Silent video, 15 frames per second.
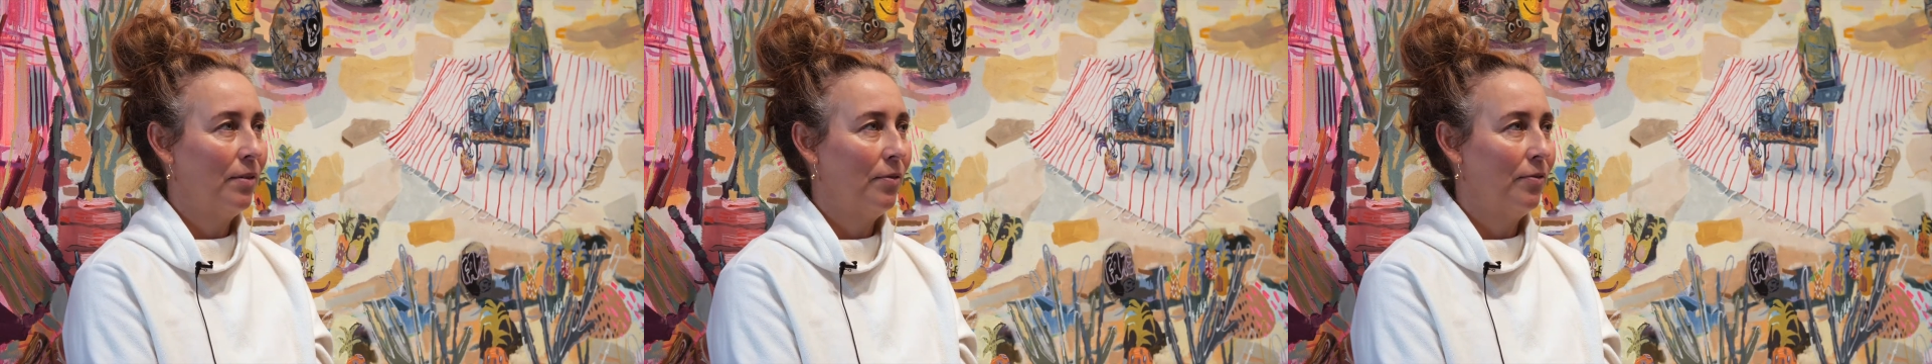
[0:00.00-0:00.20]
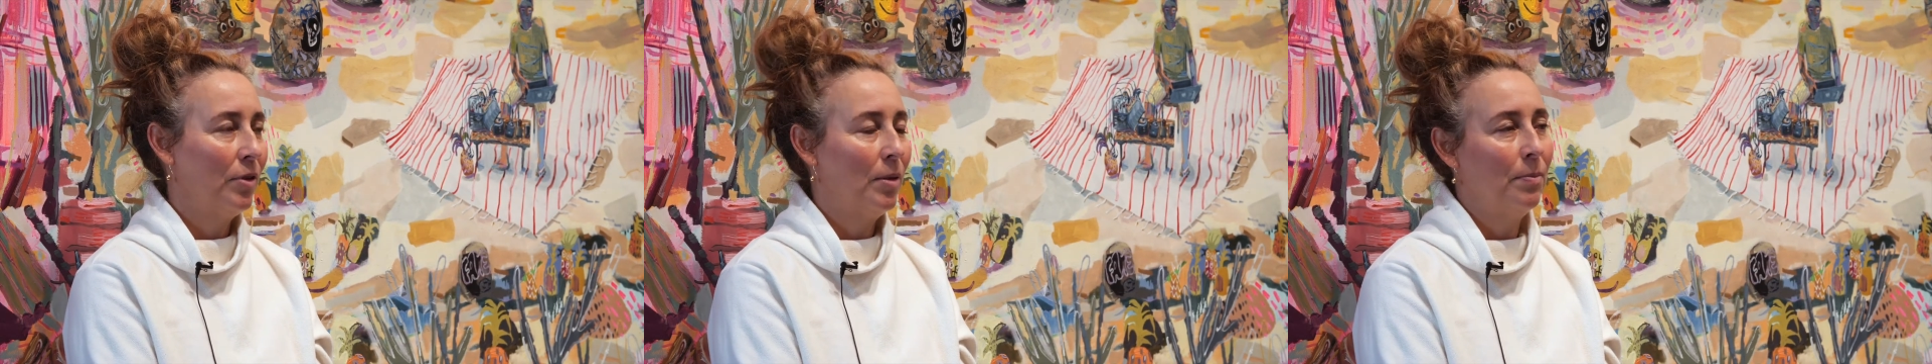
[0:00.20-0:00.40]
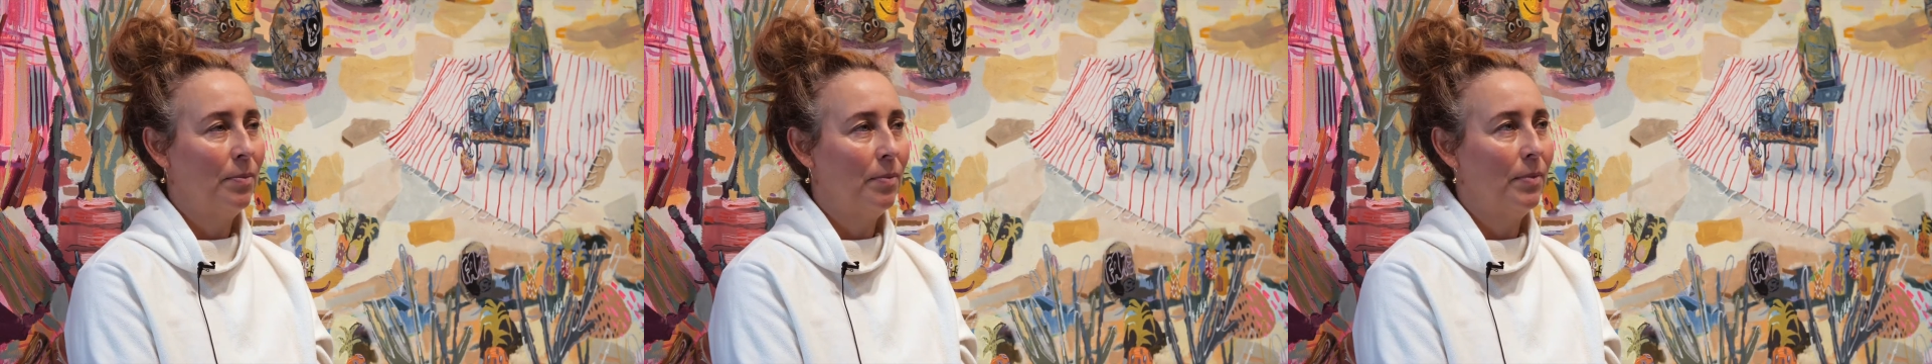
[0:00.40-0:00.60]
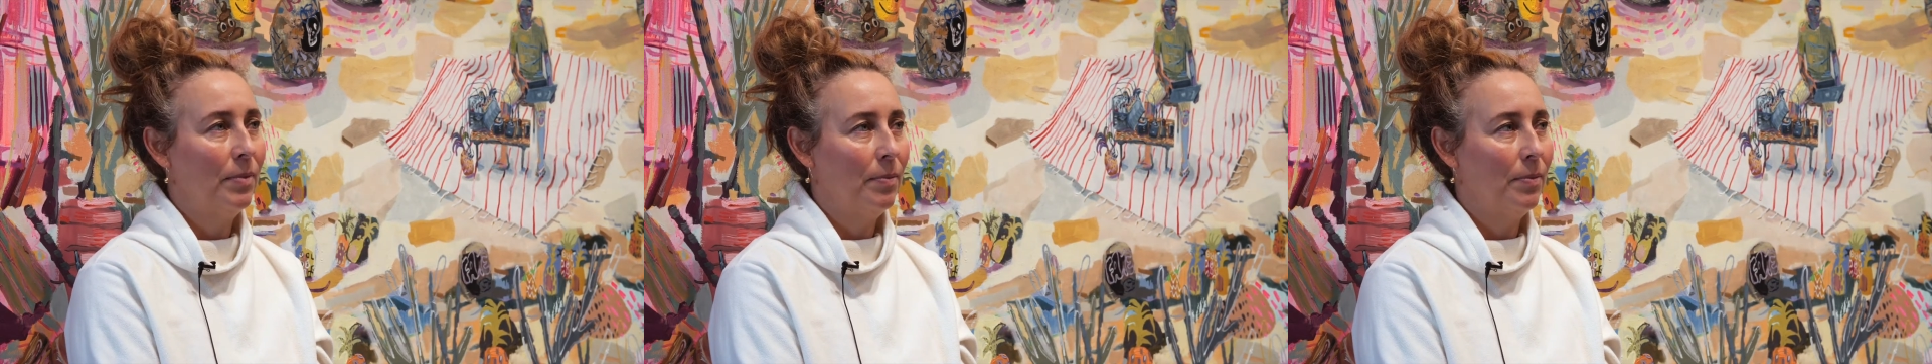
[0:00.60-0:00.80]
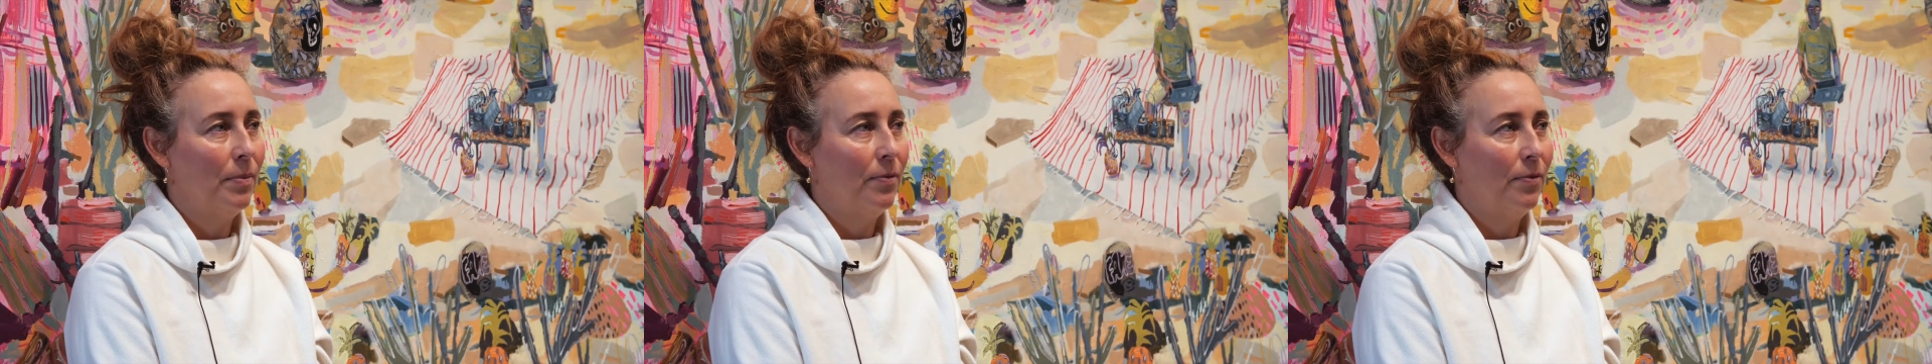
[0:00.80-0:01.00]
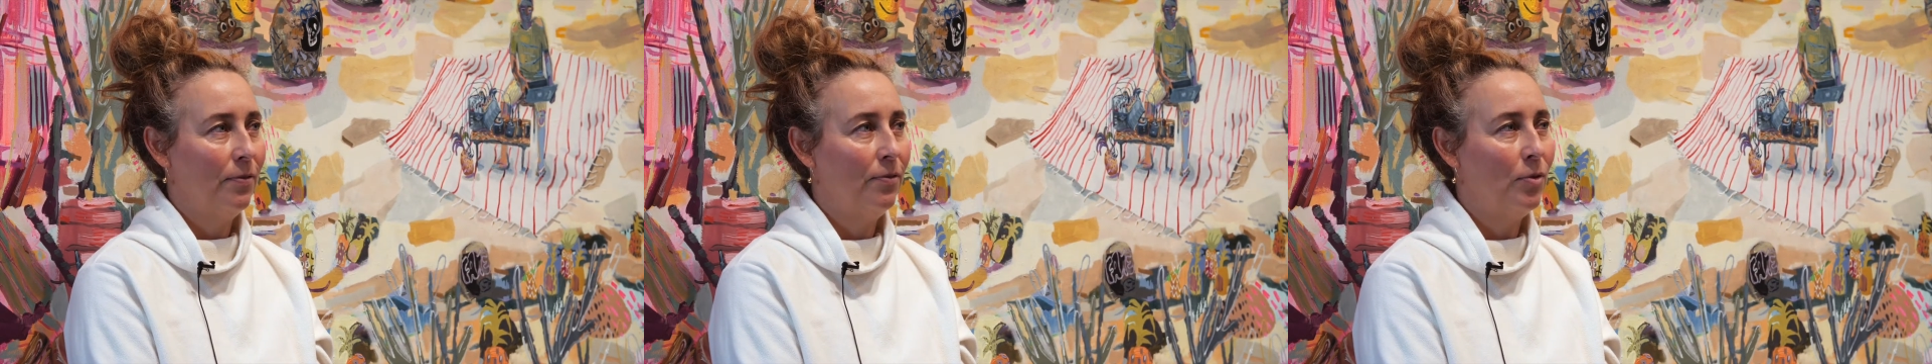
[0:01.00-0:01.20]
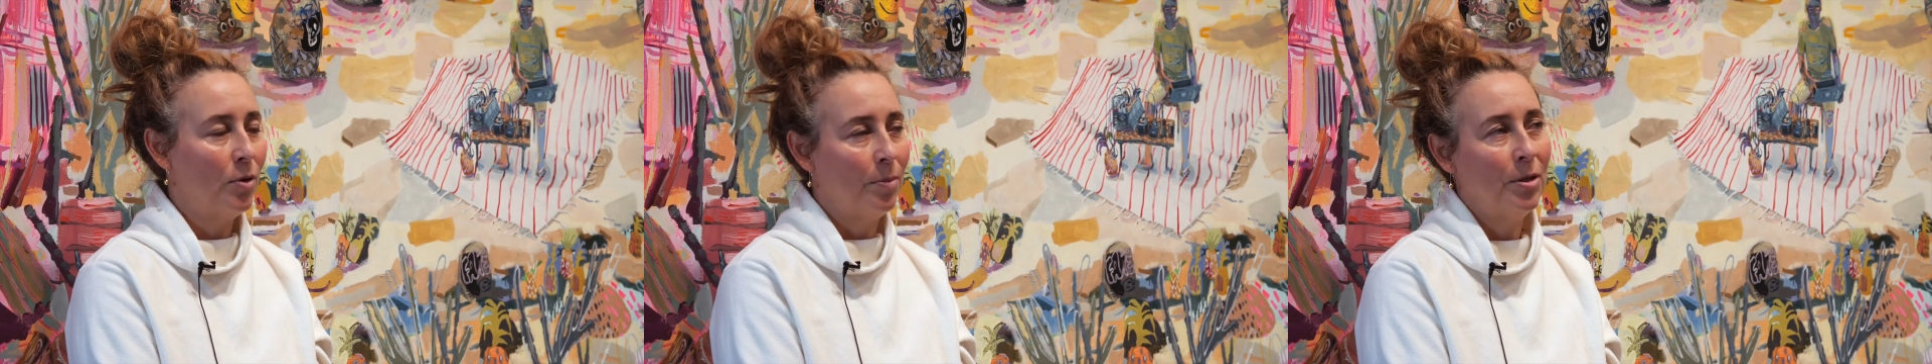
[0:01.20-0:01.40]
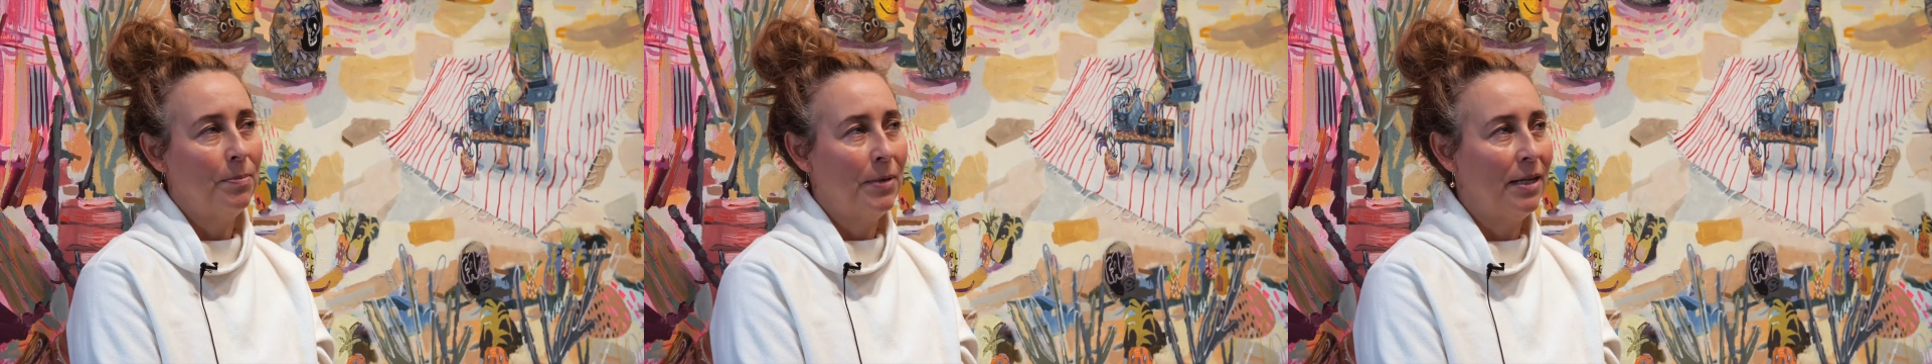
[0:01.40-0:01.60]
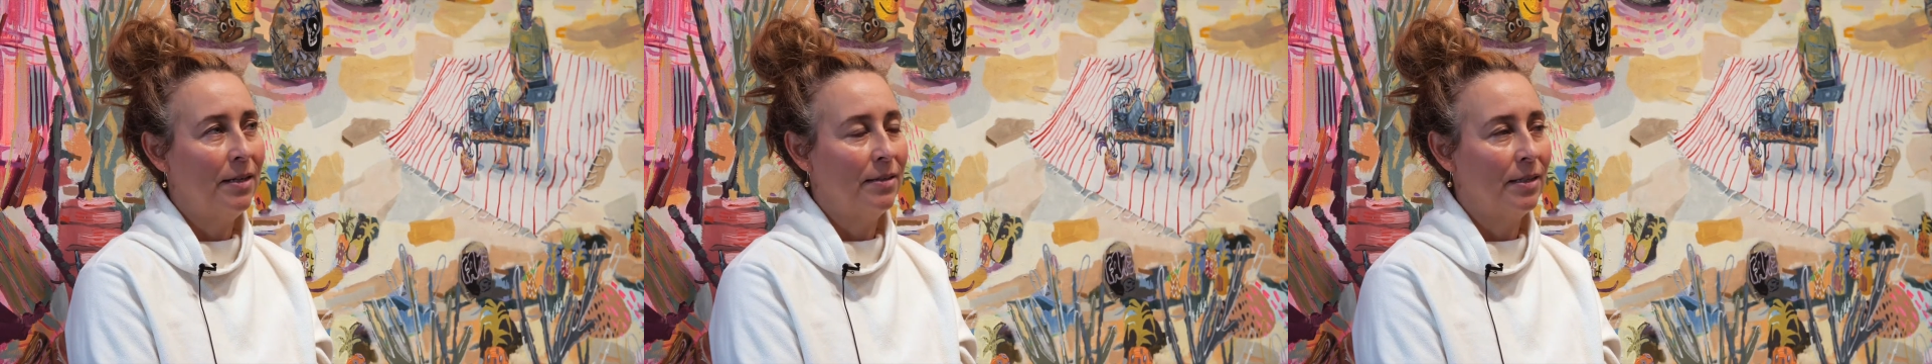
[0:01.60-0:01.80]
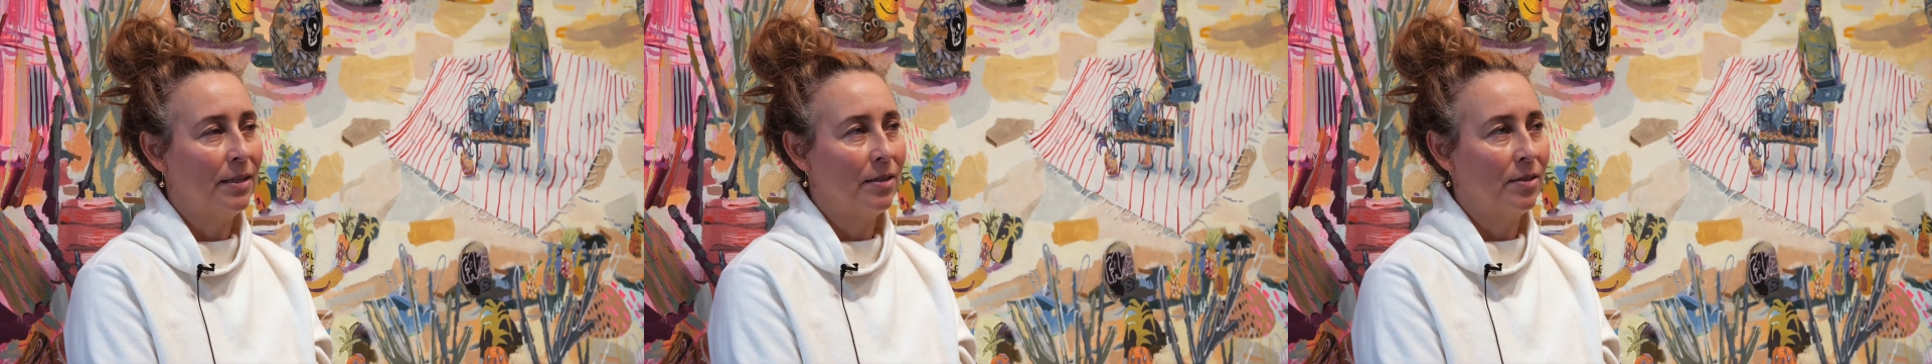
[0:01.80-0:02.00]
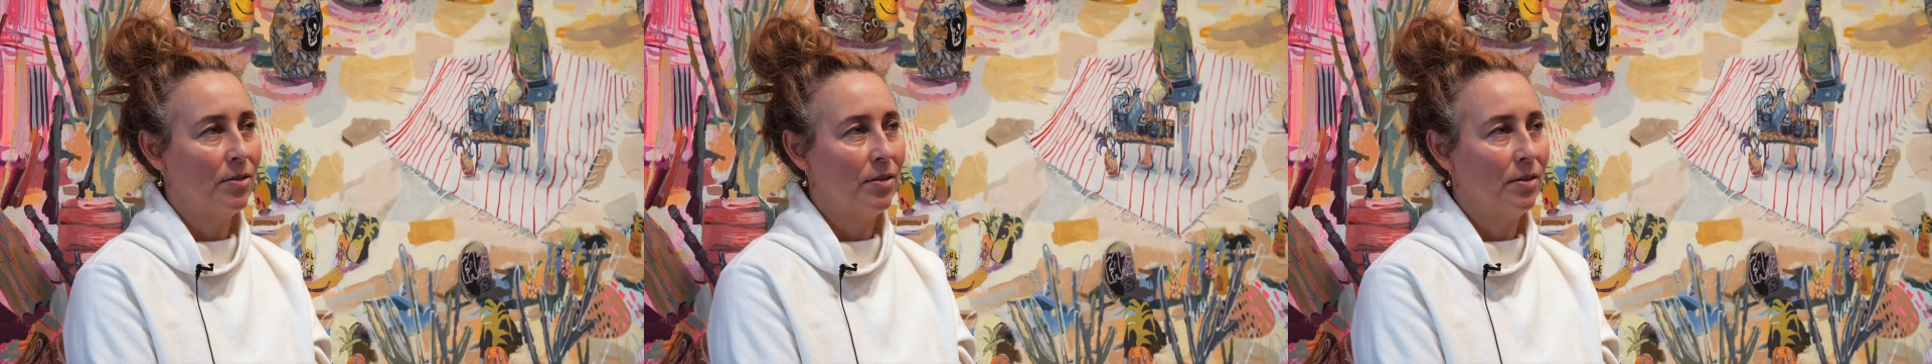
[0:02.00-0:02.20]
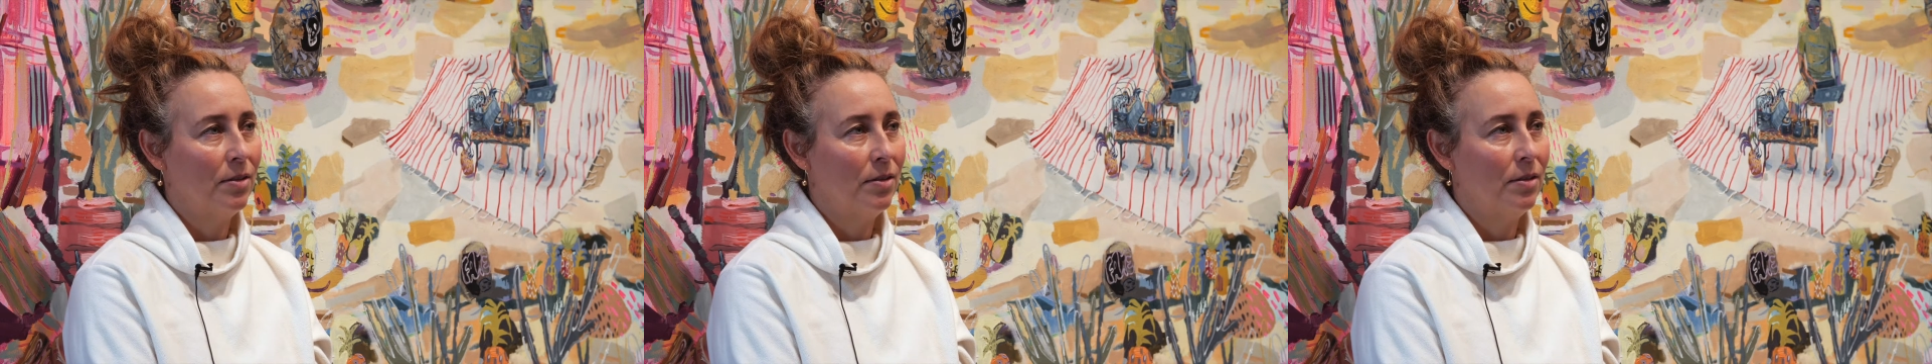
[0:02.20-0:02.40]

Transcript: from former paintings,